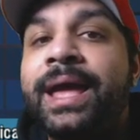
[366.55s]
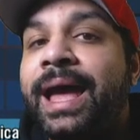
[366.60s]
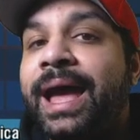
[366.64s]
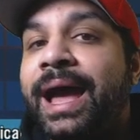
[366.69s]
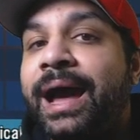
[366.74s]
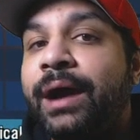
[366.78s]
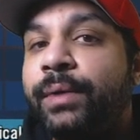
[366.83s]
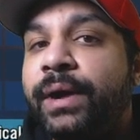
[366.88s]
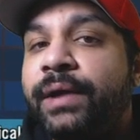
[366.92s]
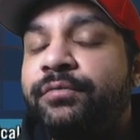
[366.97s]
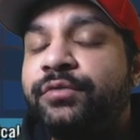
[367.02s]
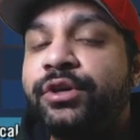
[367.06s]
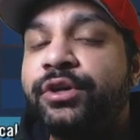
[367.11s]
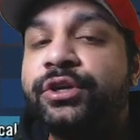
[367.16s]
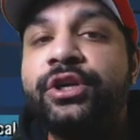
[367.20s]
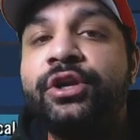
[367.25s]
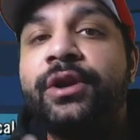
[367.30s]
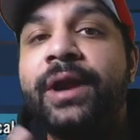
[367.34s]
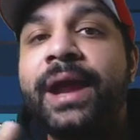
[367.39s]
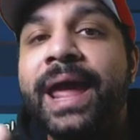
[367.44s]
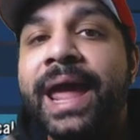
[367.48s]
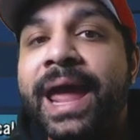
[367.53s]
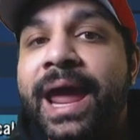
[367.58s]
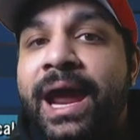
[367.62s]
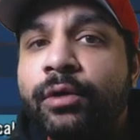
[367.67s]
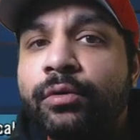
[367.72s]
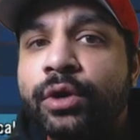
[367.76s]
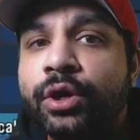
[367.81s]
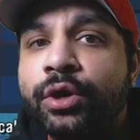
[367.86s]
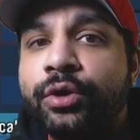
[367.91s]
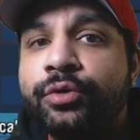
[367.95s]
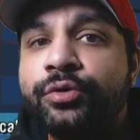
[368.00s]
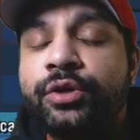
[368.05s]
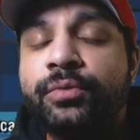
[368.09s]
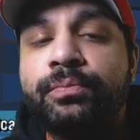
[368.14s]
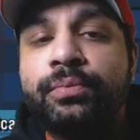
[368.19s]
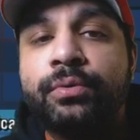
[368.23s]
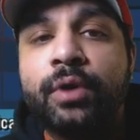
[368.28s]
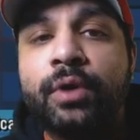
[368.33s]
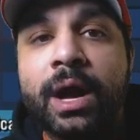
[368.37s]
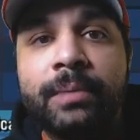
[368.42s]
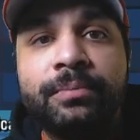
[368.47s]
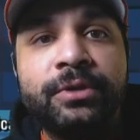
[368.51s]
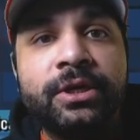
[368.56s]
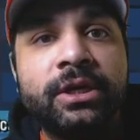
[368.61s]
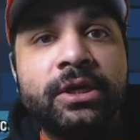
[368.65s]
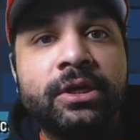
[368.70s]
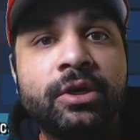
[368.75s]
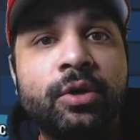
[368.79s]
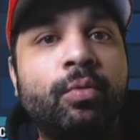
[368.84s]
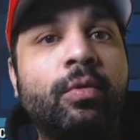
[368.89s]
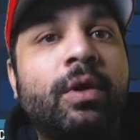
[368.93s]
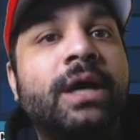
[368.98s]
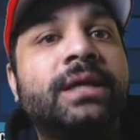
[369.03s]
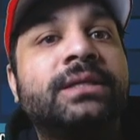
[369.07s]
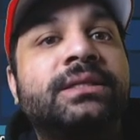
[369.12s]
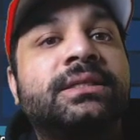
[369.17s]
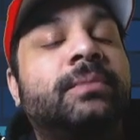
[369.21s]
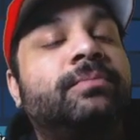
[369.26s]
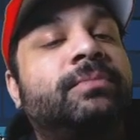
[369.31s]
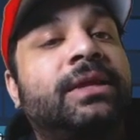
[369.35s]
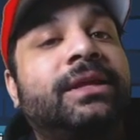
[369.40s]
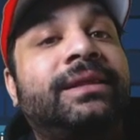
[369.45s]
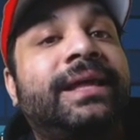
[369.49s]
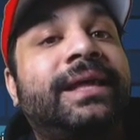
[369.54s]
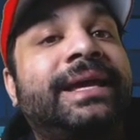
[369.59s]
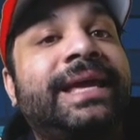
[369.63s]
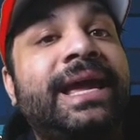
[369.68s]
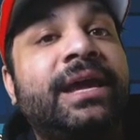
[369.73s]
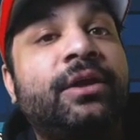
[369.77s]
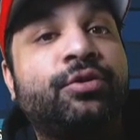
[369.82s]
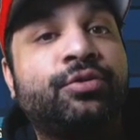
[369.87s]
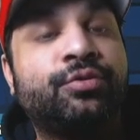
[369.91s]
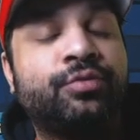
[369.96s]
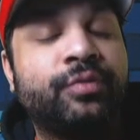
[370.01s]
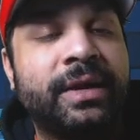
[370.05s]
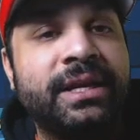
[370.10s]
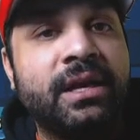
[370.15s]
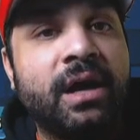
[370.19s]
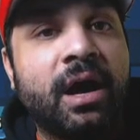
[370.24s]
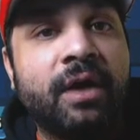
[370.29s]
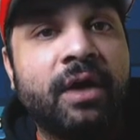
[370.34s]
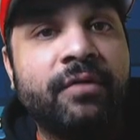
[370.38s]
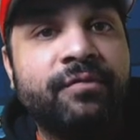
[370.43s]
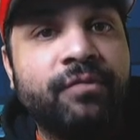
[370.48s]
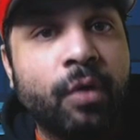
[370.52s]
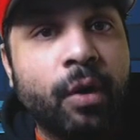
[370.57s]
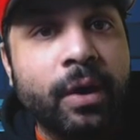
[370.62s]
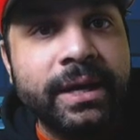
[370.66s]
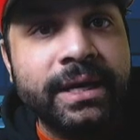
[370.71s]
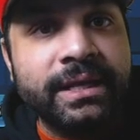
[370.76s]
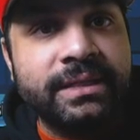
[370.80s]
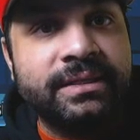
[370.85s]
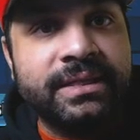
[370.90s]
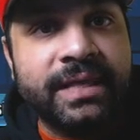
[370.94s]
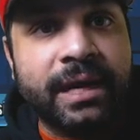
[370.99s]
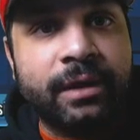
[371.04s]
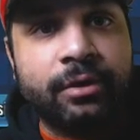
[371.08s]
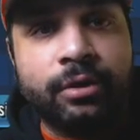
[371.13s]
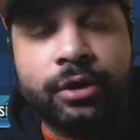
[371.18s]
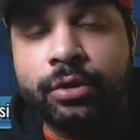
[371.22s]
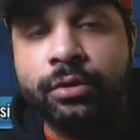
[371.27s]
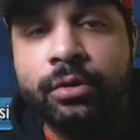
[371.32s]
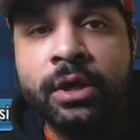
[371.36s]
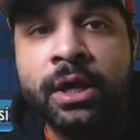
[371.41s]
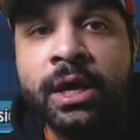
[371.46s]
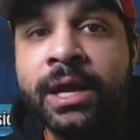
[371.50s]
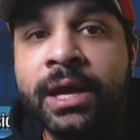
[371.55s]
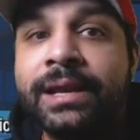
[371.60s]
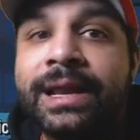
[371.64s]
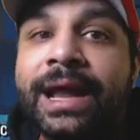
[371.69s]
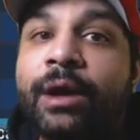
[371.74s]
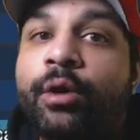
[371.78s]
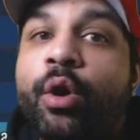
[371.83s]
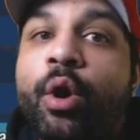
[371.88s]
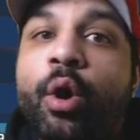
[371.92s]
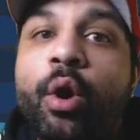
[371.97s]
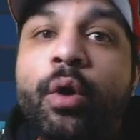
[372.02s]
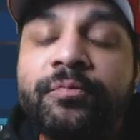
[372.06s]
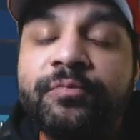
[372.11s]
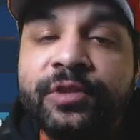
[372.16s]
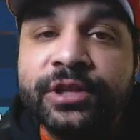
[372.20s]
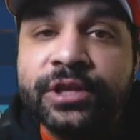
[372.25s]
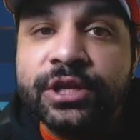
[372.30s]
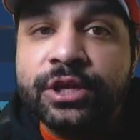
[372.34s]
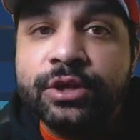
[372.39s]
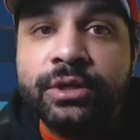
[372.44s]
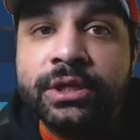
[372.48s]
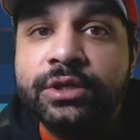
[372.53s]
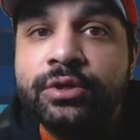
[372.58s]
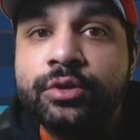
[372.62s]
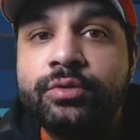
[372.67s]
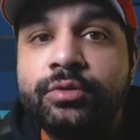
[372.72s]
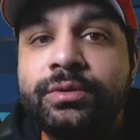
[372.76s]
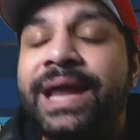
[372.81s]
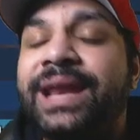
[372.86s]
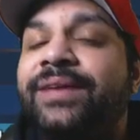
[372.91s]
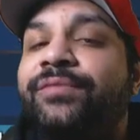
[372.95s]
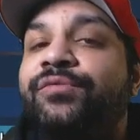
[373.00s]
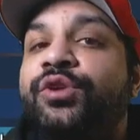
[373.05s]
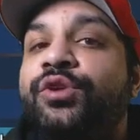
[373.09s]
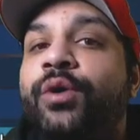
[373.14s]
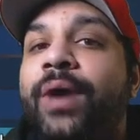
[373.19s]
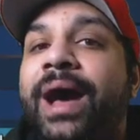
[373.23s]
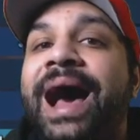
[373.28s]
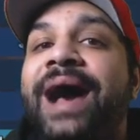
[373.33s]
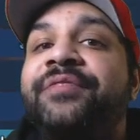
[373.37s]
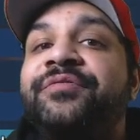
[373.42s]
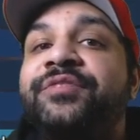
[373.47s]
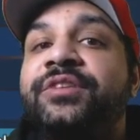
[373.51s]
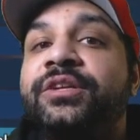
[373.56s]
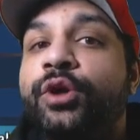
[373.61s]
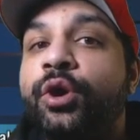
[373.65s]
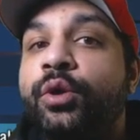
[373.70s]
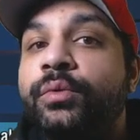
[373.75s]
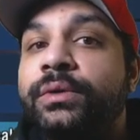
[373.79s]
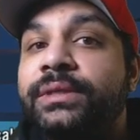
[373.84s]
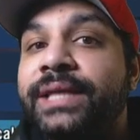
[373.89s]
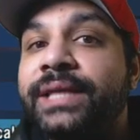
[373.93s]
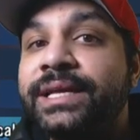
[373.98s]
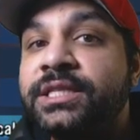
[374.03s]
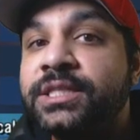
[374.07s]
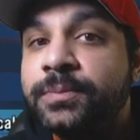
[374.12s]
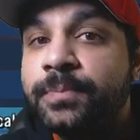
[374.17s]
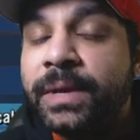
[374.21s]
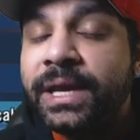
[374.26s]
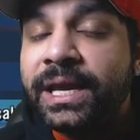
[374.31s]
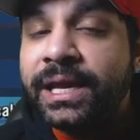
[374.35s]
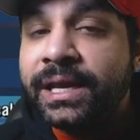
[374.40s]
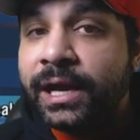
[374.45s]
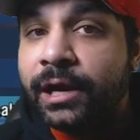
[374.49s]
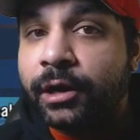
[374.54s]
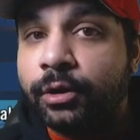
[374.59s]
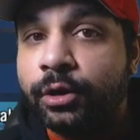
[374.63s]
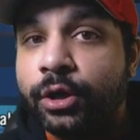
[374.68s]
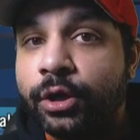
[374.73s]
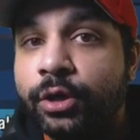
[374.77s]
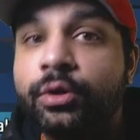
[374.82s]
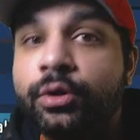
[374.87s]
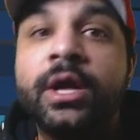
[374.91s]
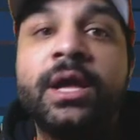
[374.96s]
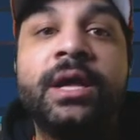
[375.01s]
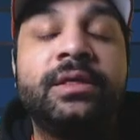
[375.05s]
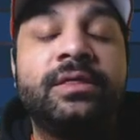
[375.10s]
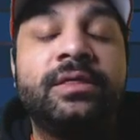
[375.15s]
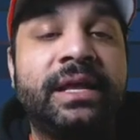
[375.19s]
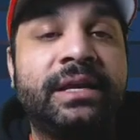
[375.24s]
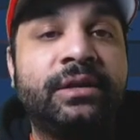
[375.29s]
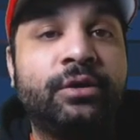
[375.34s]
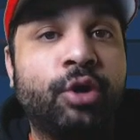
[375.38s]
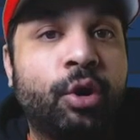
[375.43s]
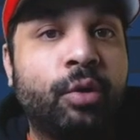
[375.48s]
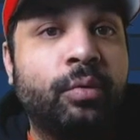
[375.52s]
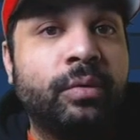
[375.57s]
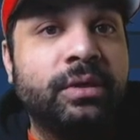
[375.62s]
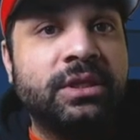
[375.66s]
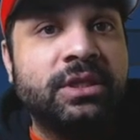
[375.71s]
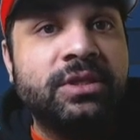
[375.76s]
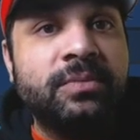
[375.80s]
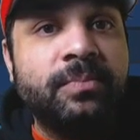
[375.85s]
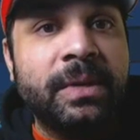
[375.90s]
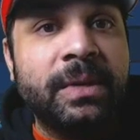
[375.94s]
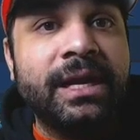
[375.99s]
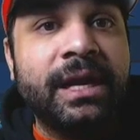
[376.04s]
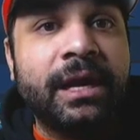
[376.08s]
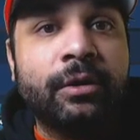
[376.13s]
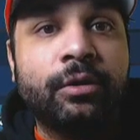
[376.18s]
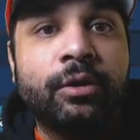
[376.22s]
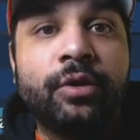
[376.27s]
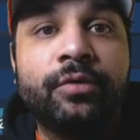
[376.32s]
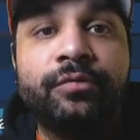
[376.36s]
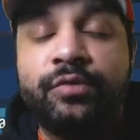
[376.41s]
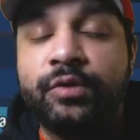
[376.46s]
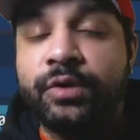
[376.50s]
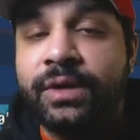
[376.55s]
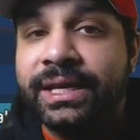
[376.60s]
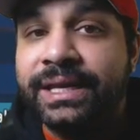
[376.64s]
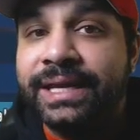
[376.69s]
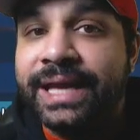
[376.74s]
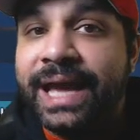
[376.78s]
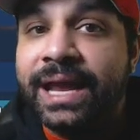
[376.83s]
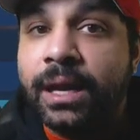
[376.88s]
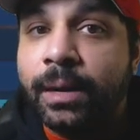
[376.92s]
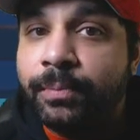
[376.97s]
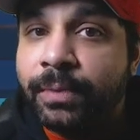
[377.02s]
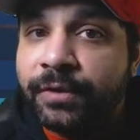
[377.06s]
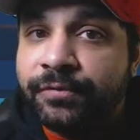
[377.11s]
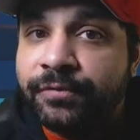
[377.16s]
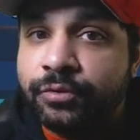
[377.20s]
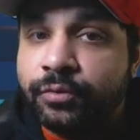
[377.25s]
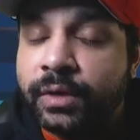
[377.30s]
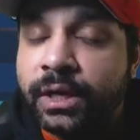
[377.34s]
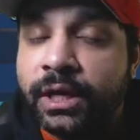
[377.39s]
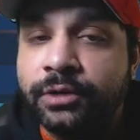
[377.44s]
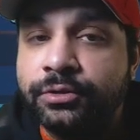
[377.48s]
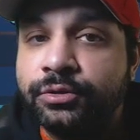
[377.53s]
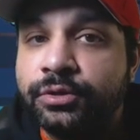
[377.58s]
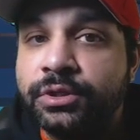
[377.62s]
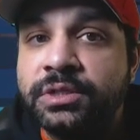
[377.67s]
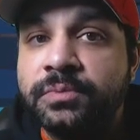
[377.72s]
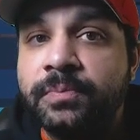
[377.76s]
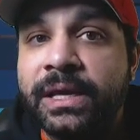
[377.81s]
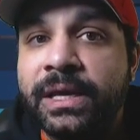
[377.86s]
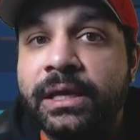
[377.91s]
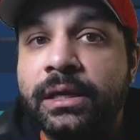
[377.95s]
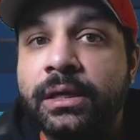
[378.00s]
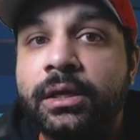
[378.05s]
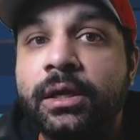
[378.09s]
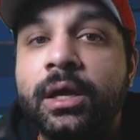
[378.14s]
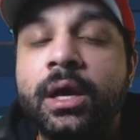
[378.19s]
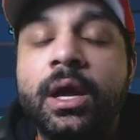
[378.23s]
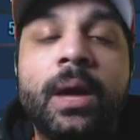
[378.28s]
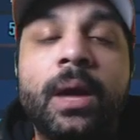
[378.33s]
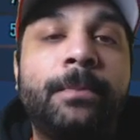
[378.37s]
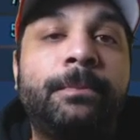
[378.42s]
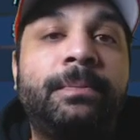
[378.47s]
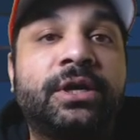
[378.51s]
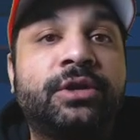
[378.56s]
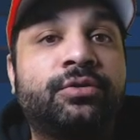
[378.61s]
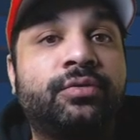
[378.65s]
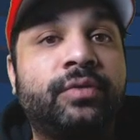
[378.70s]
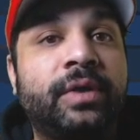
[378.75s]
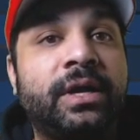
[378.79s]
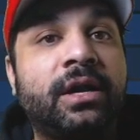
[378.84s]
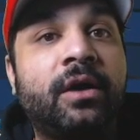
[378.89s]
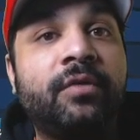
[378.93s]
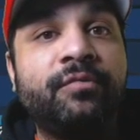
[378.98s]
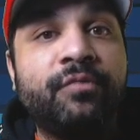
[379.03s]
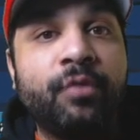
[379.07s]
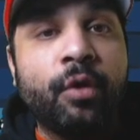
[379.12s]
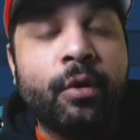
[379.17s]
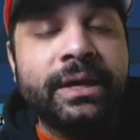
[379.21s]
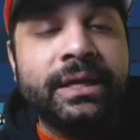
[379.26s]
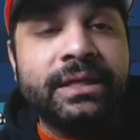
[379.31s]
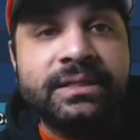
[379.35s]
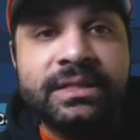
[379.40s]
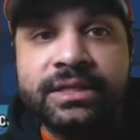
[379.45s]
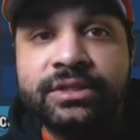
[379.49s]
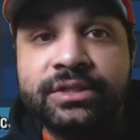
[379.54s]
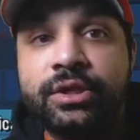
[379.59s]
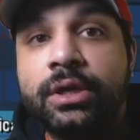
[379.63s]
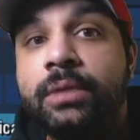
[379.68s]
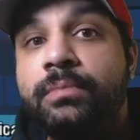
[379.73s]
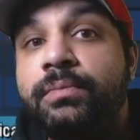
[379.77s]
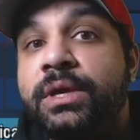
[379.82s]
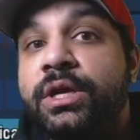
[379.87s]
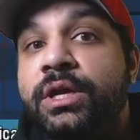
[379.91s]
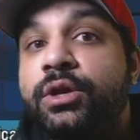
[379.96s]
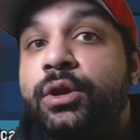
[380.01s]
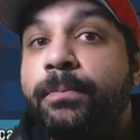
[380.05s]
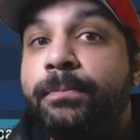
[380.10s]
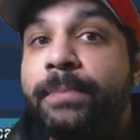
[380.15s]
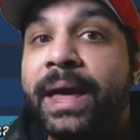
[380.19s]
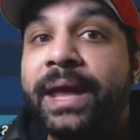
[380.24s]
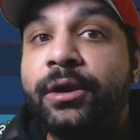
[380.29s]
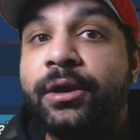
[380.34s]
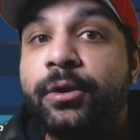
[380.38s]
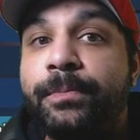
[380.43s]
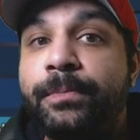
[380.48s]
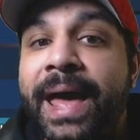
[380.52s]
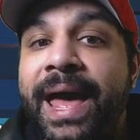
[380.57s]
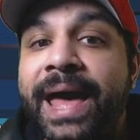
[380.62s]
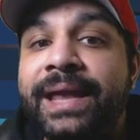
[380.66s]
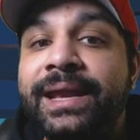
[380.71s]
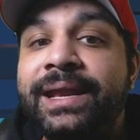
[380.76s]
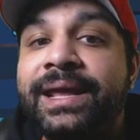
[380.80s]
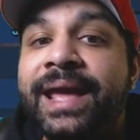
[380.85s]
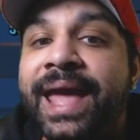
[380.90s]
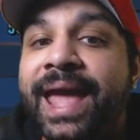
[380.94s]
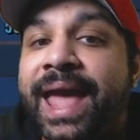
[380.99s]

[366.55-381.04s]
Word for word: However, your arrow, you're probably going to want something like a crit avoidance arrow. Now, hopefully you can do that. If you have to go with a speed arrow, then go with the speed arrow if you can get above 300 speed. But crit avoidance is going to be your better bet.